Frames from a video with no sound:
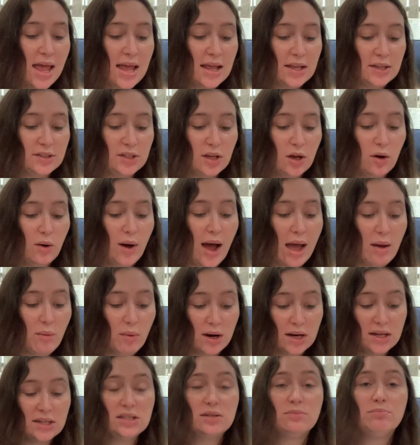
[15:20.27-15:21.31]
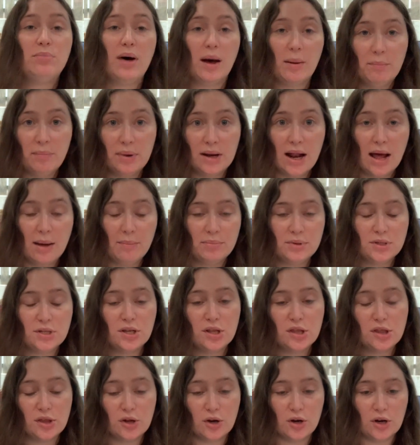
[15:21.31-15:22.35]
So I wanted to bump it up to
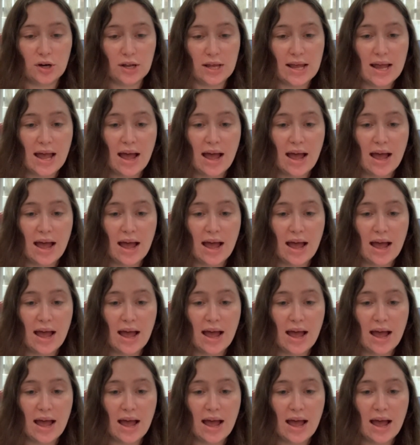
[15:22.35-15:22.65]
30.